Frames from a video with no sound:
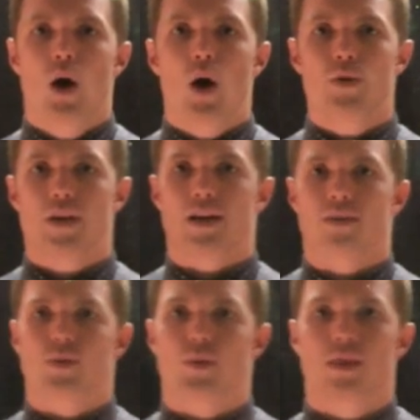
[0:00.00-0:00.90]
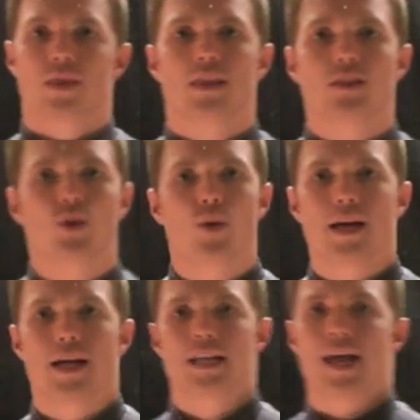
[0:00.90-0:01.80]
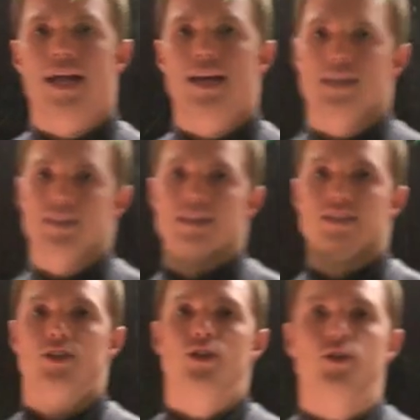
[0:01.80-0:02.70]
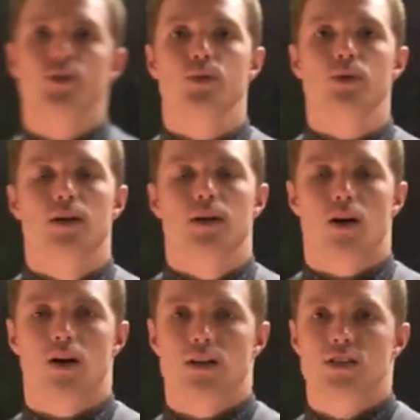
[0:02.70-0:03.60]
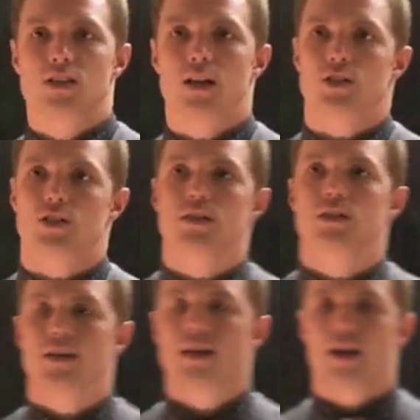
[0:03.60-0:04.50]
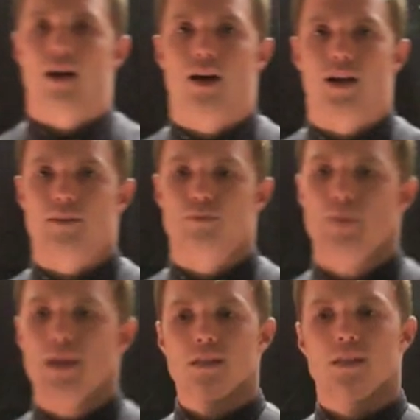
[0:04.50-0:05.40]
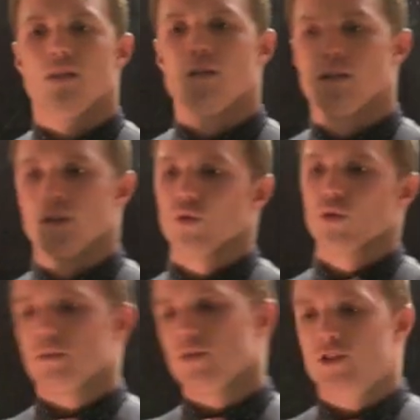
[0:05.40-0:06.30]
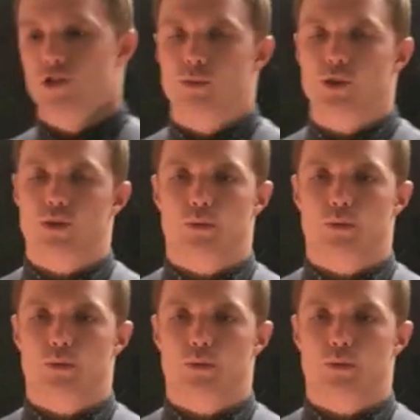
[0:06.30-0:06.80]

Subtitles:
Okay, everyone, let's go ahead and continue our discussion on basically the normal distribution,